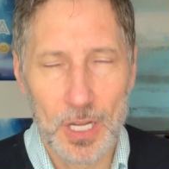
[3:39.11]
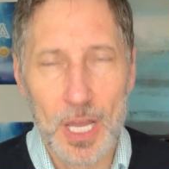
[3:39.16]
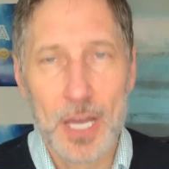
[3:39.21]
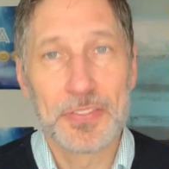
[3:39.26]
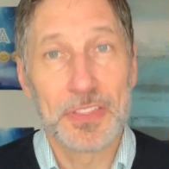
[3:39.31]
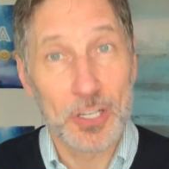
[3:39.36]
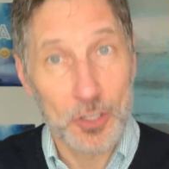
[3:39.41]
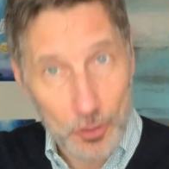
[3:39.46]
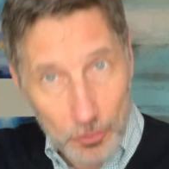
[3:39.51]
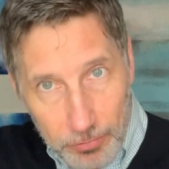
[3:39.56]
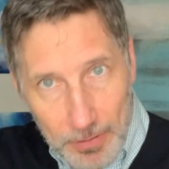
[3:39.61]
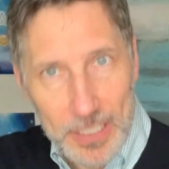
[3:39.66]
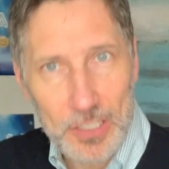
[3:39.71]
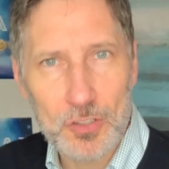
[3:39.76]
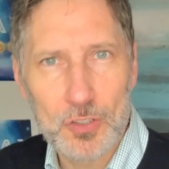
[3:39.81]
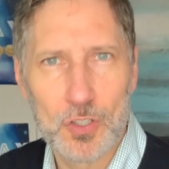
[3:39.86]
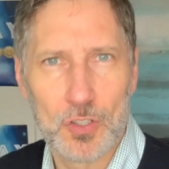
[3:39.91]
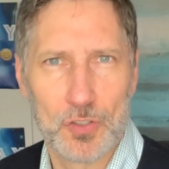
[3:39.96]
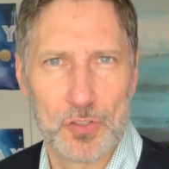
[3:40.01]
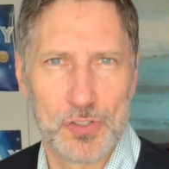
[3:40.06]
The
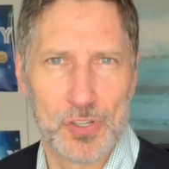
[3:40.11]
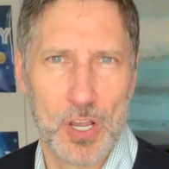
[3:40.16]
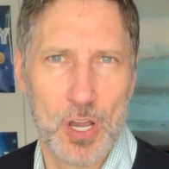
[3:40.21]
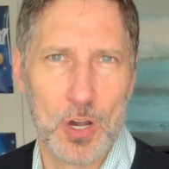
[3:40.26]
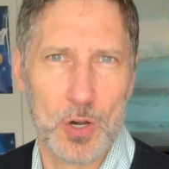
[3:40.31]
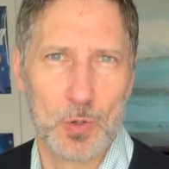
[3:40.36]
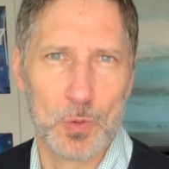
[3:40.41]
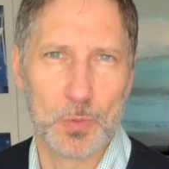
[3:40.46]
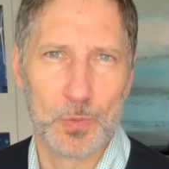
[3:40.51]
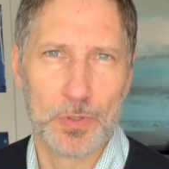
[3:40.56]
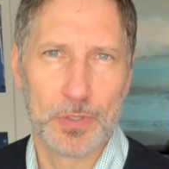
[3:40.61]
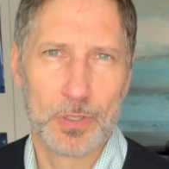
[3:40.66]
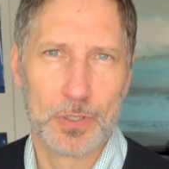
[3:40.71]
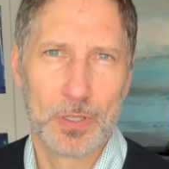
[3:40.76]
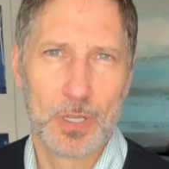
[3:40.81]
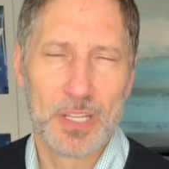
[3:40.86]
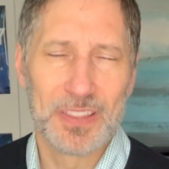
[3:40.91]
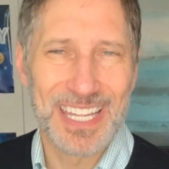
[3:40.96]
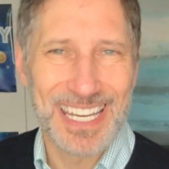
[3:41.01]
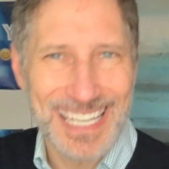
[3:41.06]
critical zone,
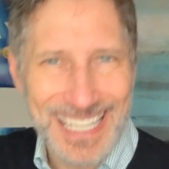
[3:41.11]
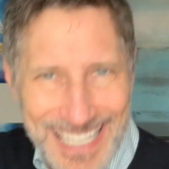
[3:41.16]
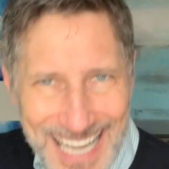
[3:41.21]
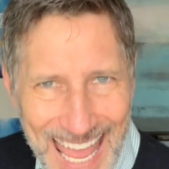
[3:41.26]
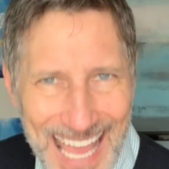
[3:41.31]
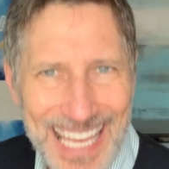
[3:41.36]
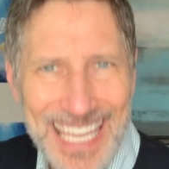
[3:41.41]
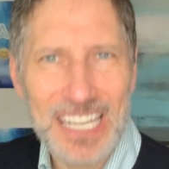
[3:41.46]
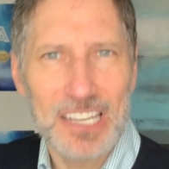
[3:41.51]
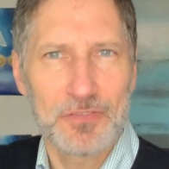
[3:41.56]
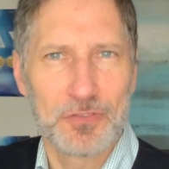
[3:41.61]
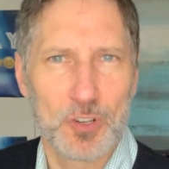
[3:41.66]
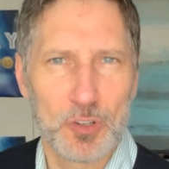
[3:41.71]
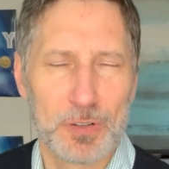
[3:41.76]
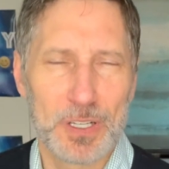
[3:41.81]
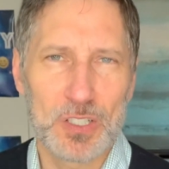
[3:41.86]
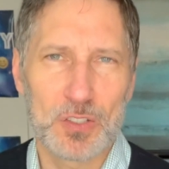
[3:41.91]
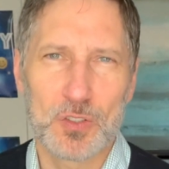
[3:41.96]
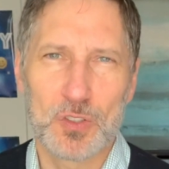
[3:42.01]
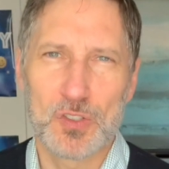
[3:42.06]
the negative
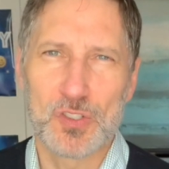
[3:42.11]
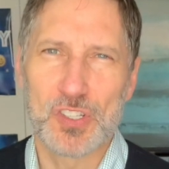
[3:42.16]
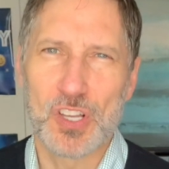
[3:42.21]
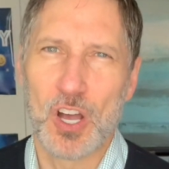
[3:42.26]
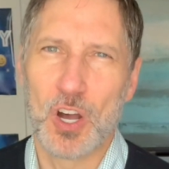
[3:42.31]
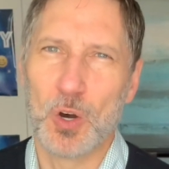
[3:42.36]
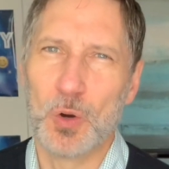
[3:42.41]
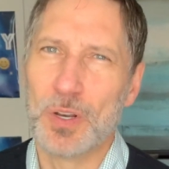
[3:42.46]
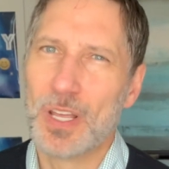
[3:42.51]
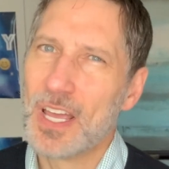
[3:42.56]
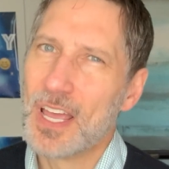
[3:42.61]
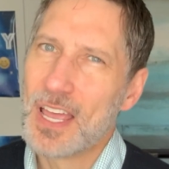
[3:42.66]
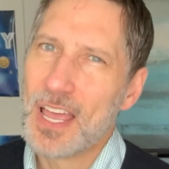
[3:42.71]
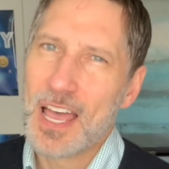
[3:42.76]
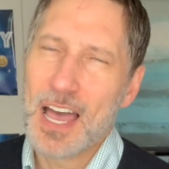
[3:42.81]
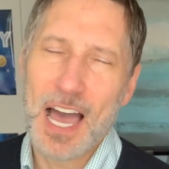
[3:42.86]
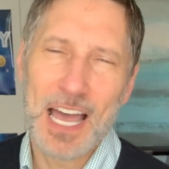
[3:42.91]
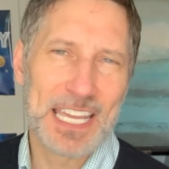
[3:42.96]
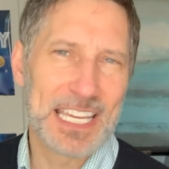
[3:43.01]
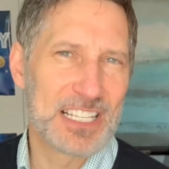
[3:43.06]
critical zone
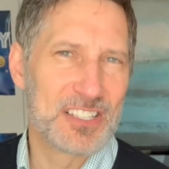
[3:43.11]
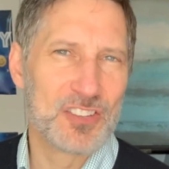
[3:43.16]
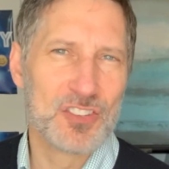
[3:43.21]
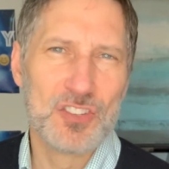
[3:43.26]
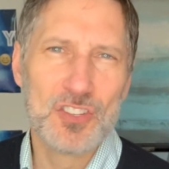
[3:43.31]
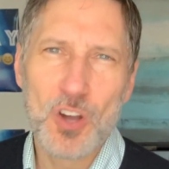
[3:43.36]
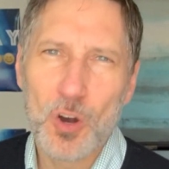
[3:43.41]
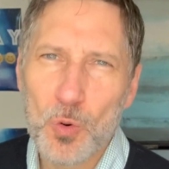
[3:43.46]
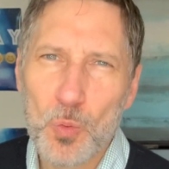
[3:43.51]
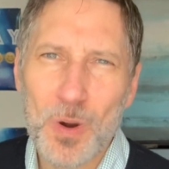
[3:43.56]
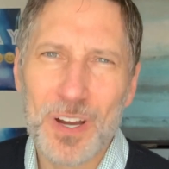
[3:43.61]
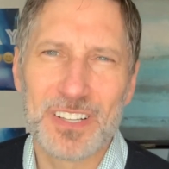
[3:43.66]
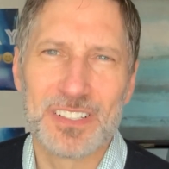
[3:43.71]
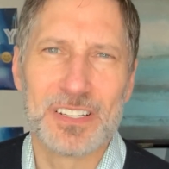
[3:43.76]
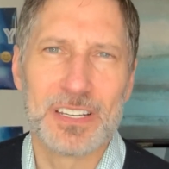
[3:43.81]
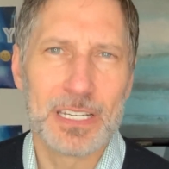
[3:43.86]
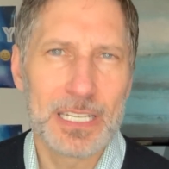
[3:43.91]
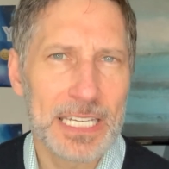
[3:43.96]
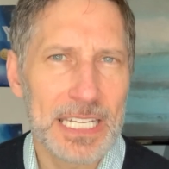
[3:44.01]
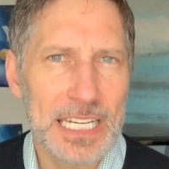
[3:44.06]
is nowhere
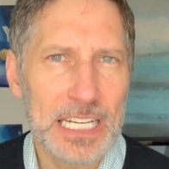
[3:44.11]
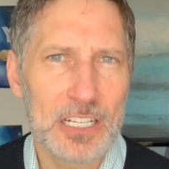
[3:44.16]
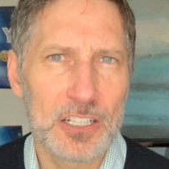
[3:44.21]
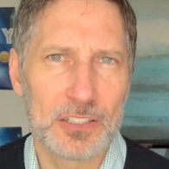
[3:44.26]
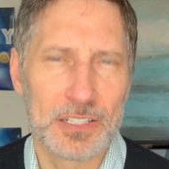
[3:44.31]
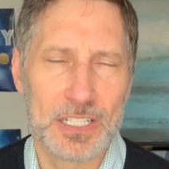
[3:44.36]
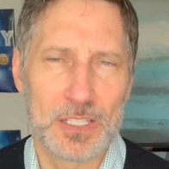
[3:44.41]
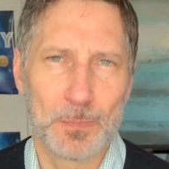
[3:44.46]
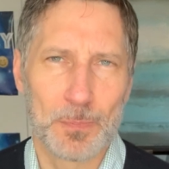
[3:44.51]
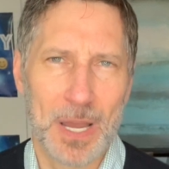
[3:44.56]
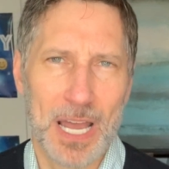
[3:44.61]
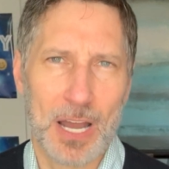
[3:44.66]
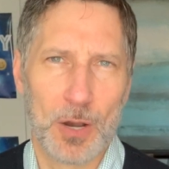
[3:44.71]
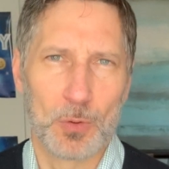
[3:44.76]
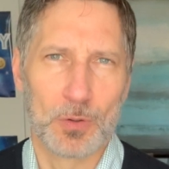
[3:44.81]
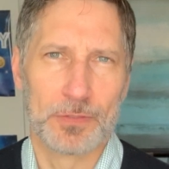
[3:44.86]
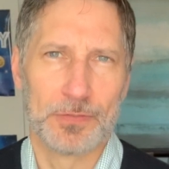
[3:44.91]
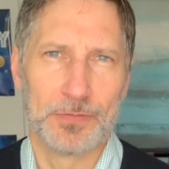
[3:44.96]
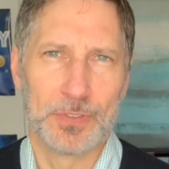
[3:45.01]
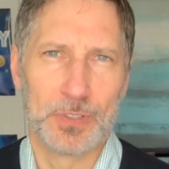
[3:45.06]
near as
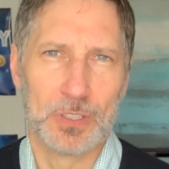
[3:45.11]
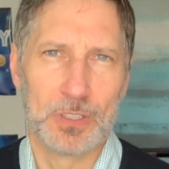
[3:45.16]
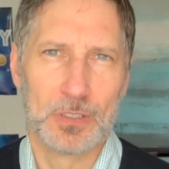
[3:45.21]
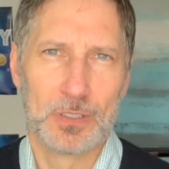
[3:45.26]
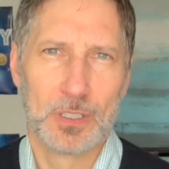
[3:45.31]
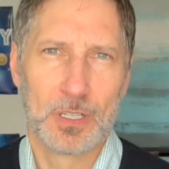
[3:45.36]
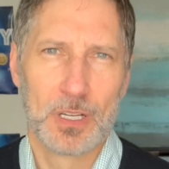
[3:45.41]
powerful,